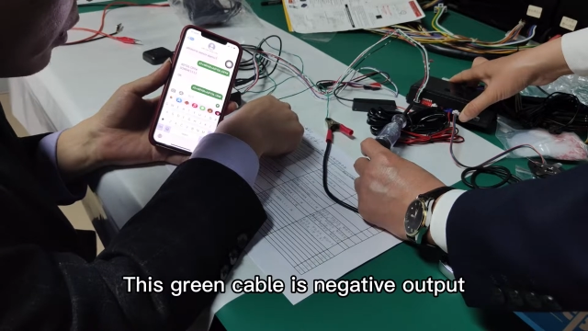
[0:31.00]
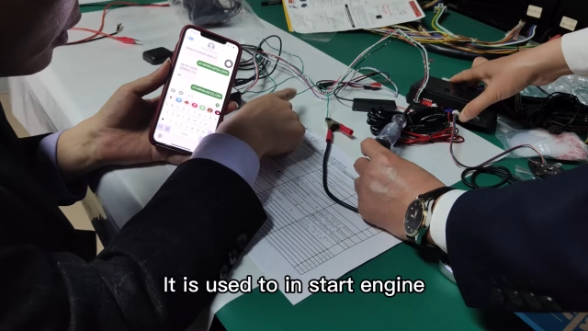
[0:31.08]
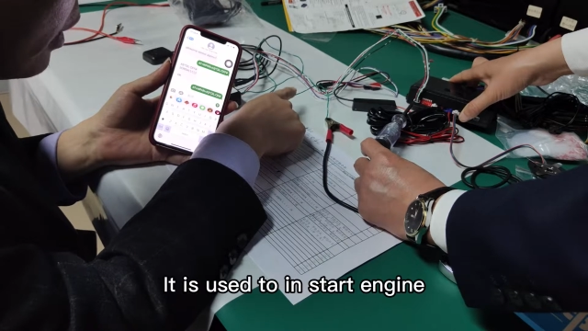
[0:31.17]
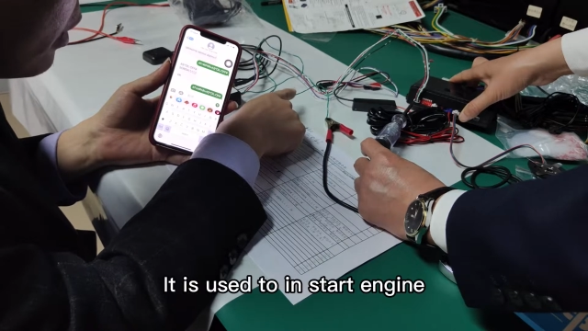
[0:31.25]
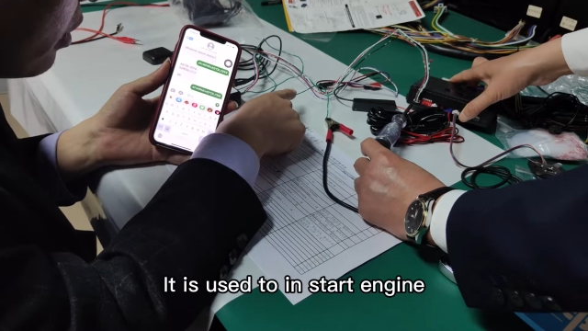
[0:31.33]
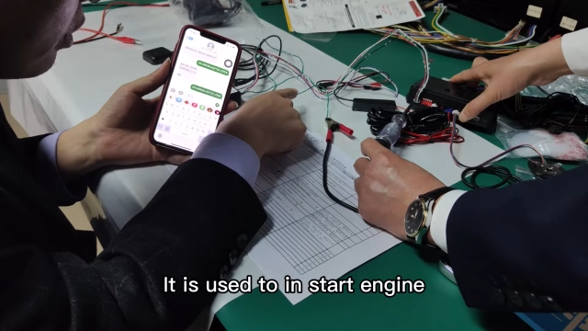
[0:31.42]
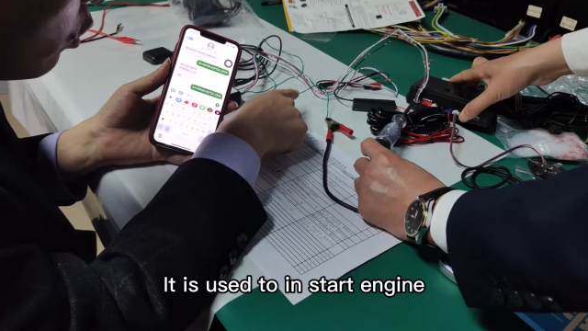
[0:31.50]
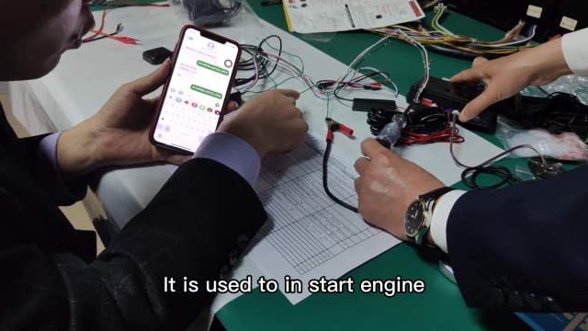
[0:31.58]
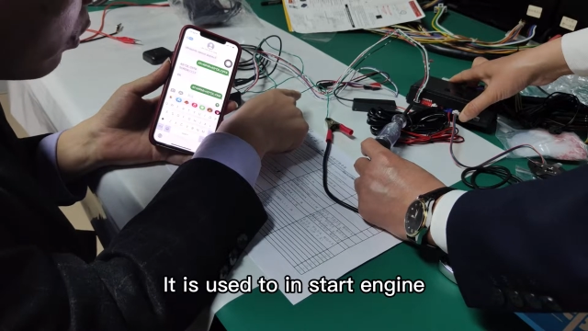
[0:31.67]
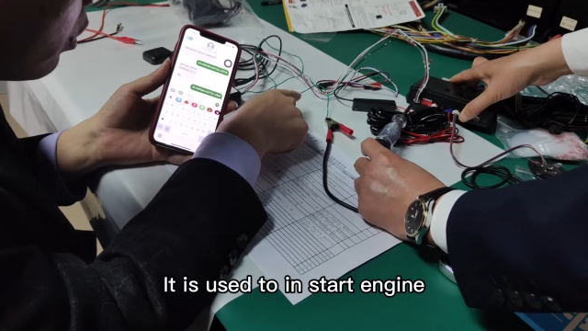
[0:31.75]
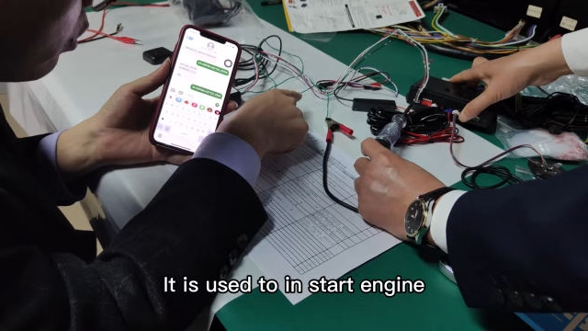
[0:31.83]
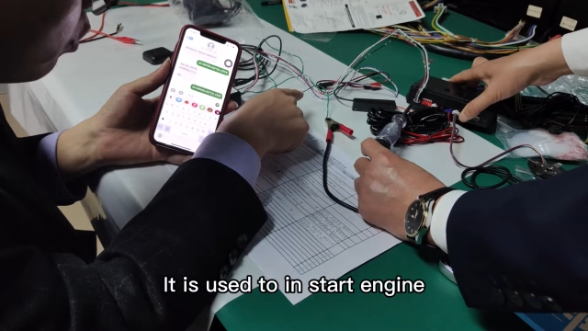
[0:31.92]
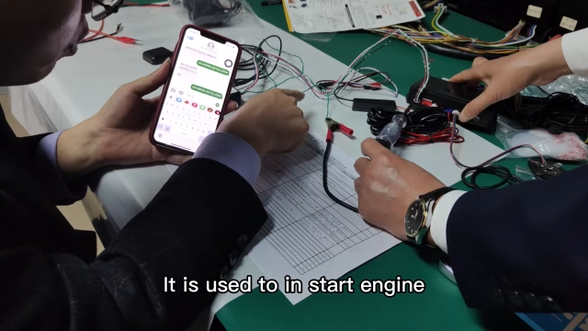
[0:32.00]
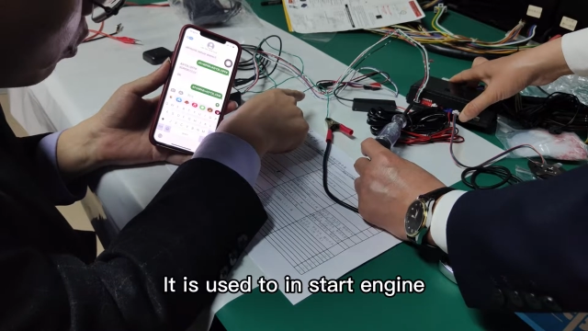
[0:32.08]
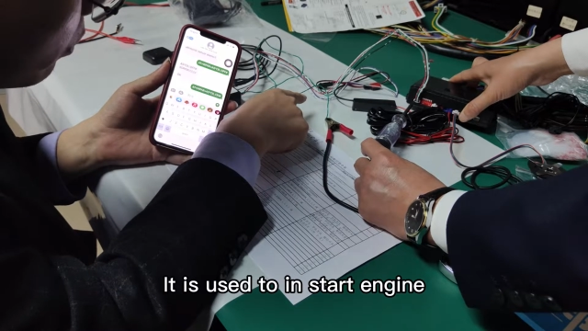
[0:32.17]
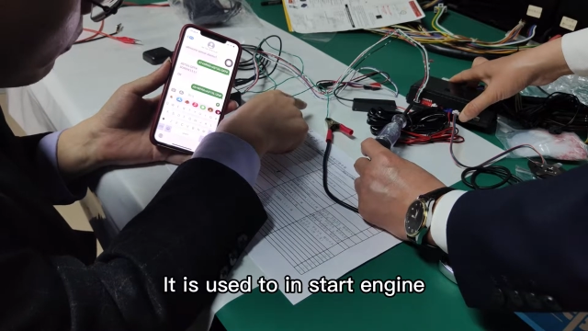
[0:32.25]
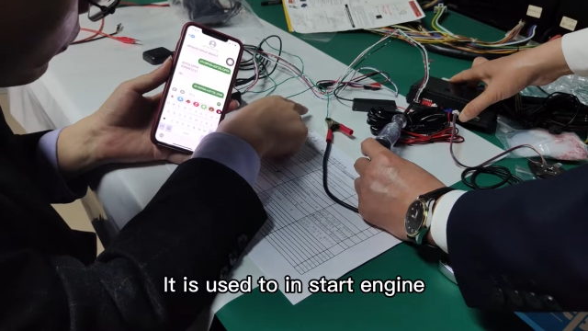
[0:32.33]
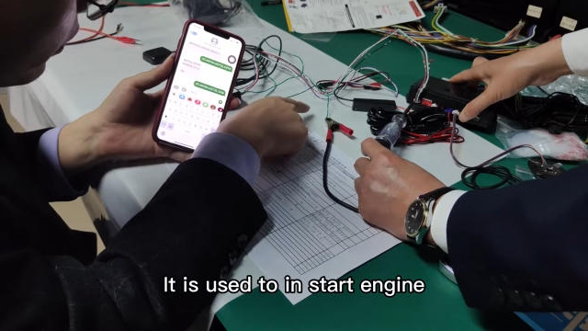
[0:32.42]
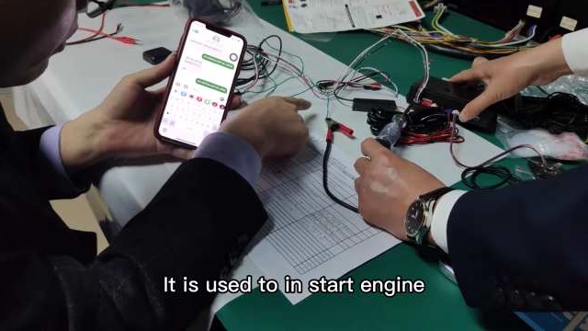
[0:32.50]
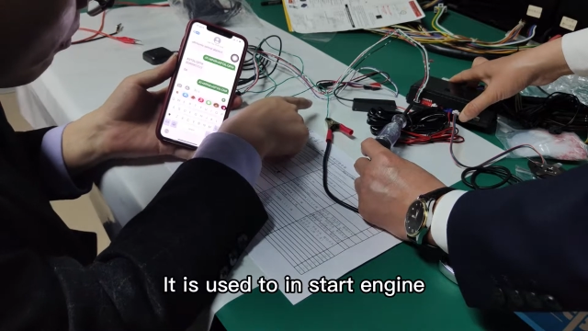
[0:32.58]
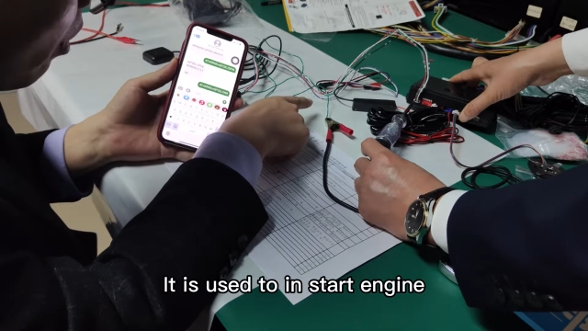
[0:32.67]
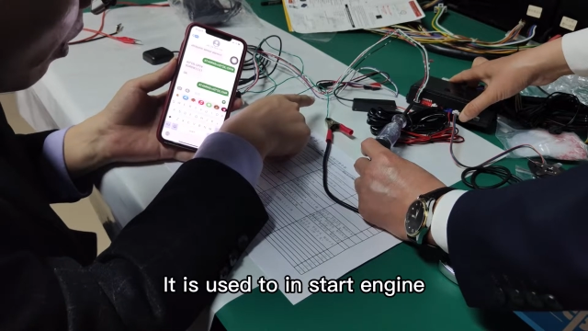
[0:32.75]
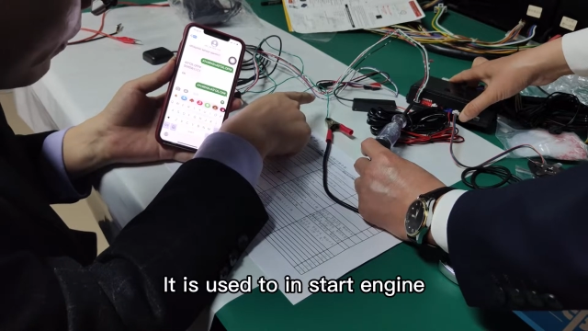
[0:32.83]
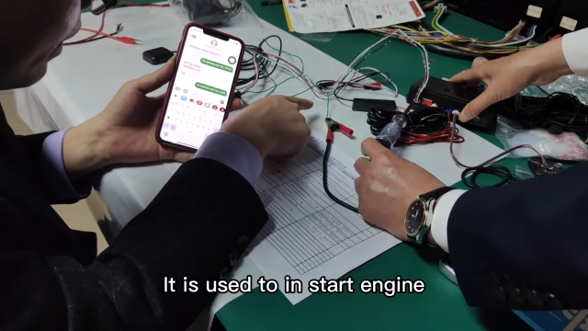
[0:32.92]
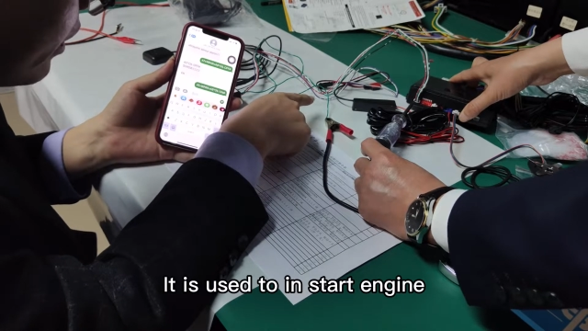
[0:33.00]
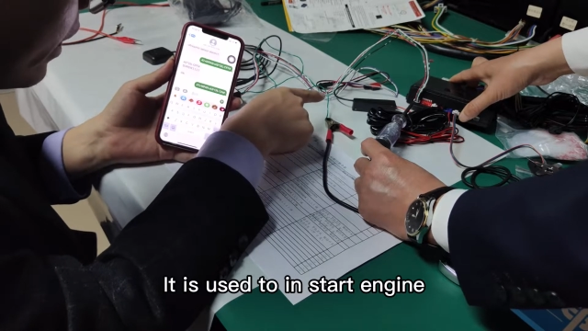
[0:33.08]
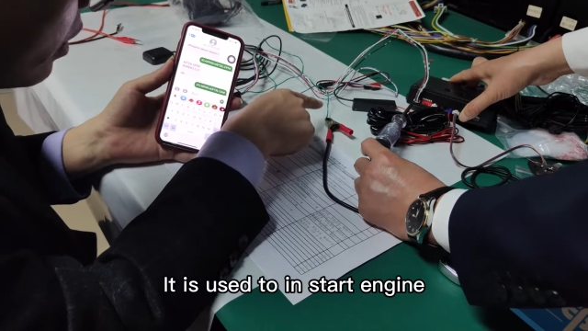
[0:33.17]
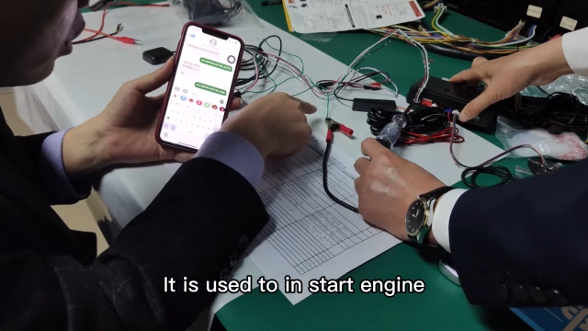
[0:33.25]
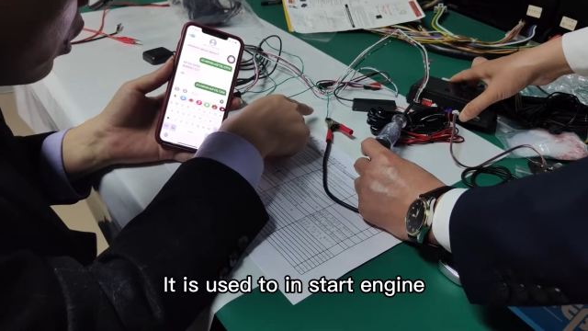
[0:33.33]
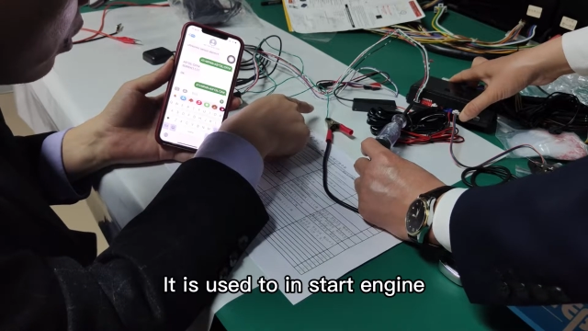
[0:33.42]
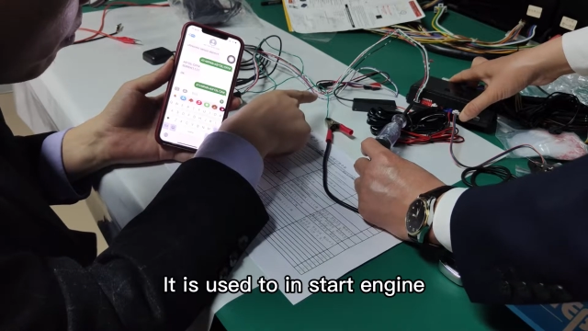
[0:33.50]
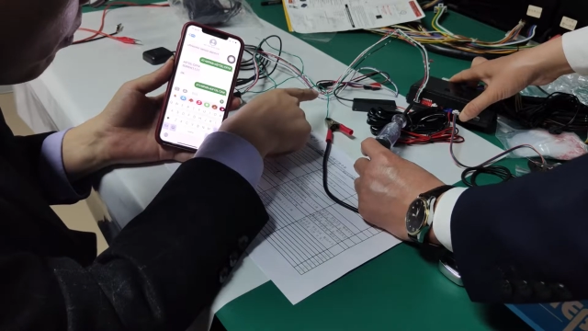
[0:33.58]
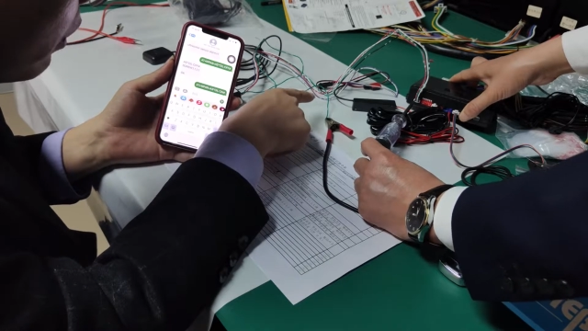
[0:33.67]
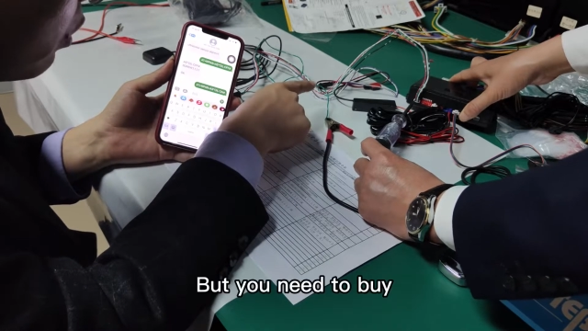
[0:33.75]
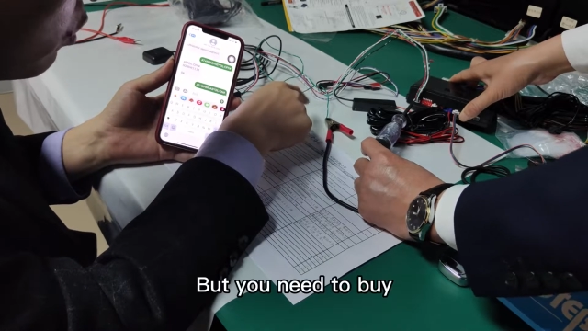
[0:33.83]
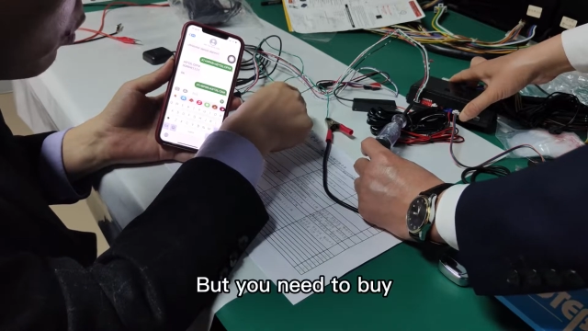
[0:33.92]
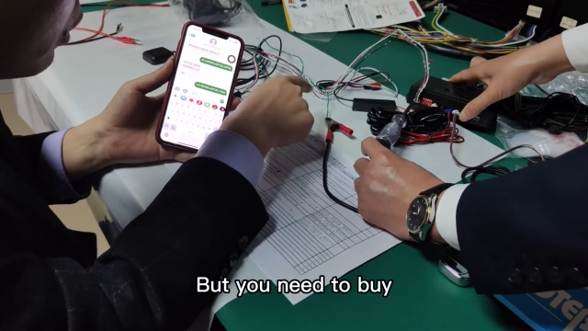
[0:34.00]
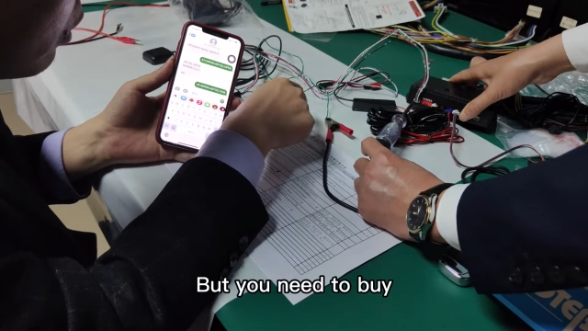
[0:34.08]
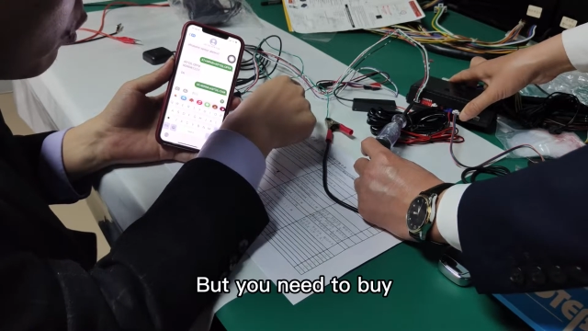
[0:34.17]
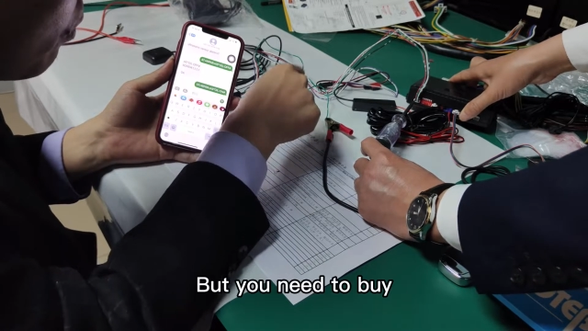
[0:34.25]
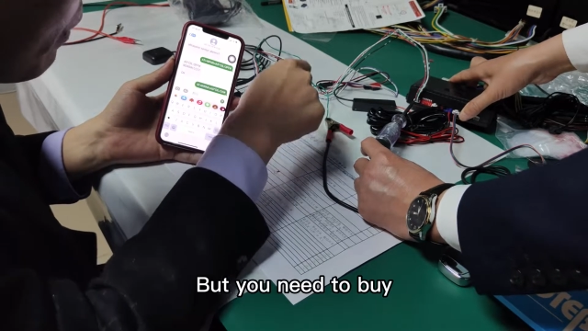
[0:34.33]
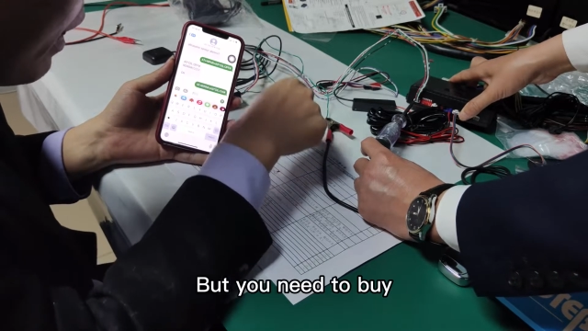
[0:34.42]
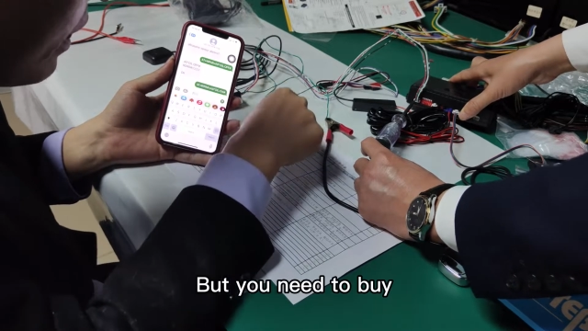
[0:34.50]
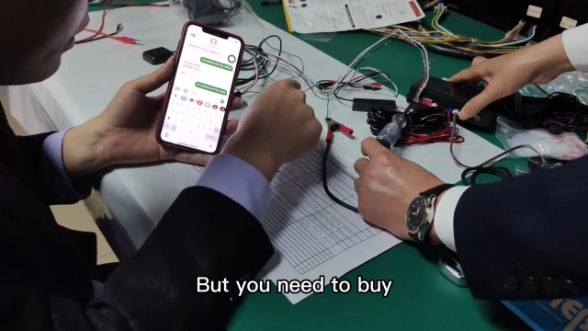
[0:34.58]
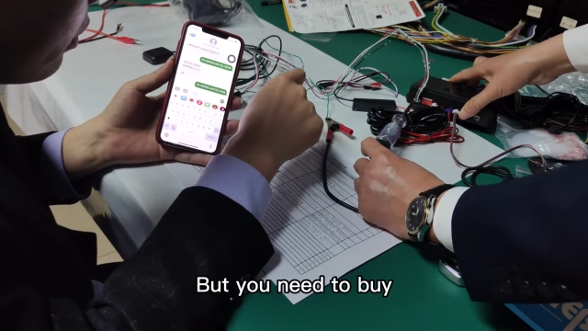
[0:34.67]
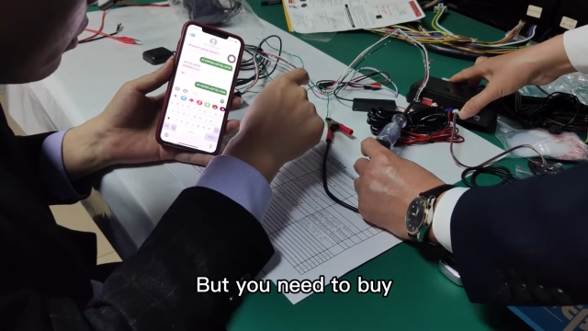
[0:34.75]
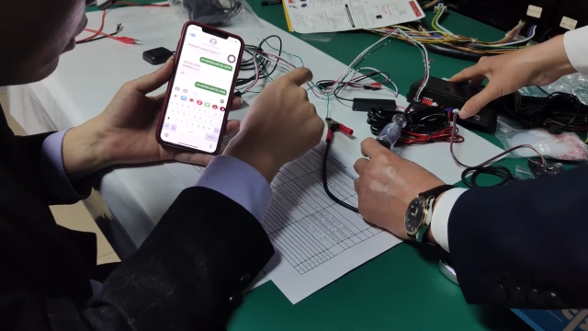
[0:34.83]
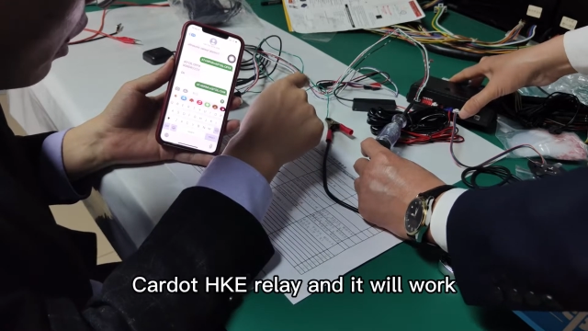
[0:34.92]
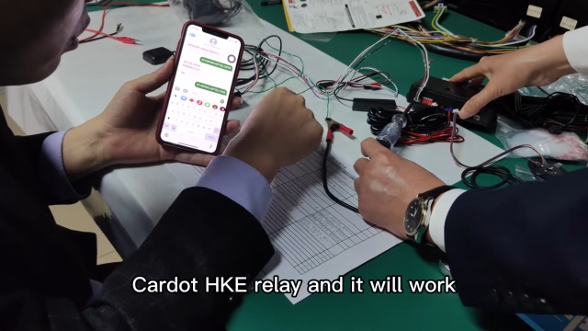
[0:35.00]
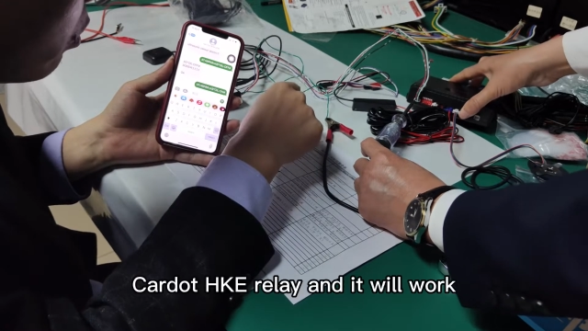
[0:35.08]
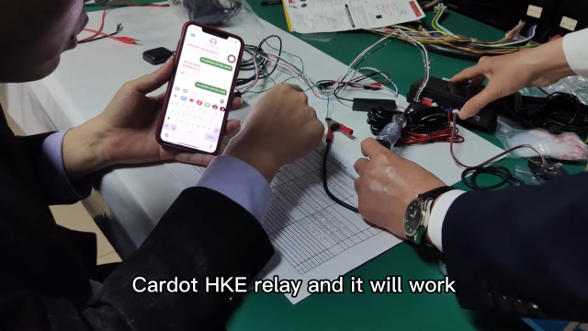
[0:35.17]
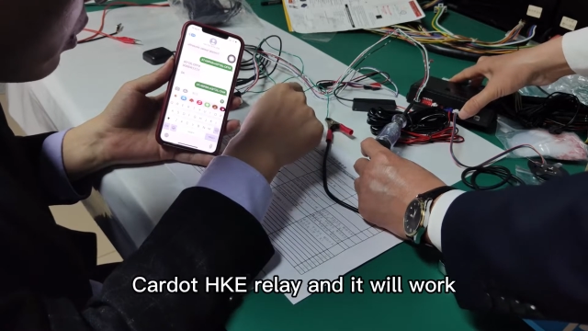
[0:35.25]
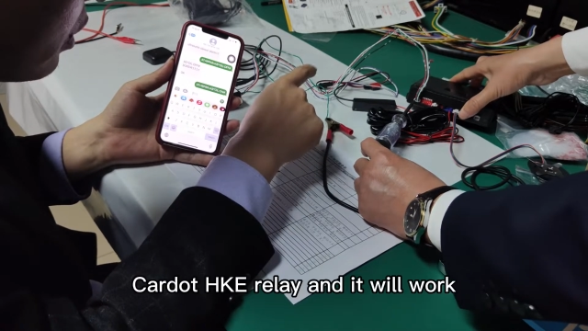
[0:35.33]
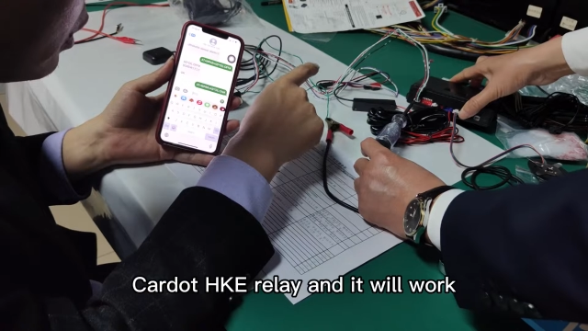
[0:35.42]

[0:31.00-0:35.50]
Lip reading: [unreadable: no face in view]